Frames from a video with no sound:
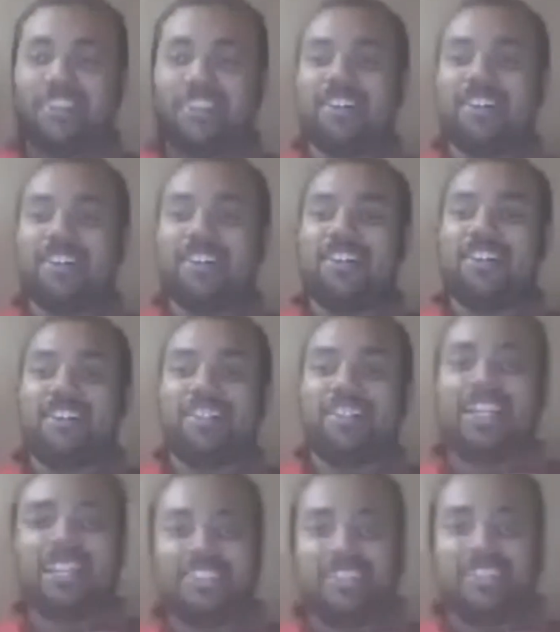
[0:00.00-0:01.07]
no, we are not
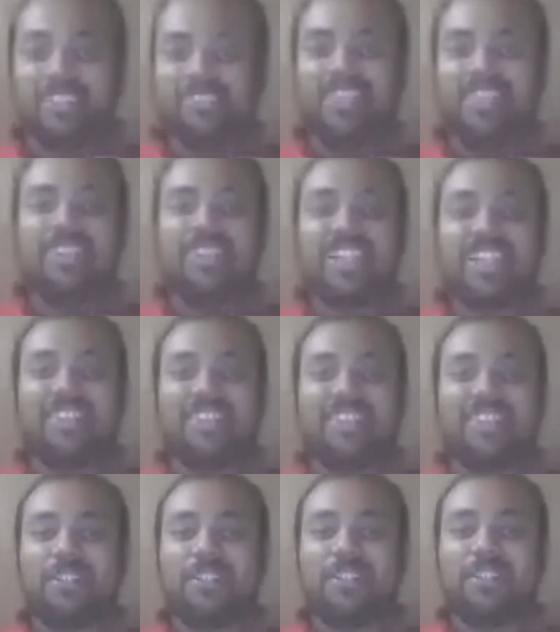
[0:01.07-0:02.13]
taking questions.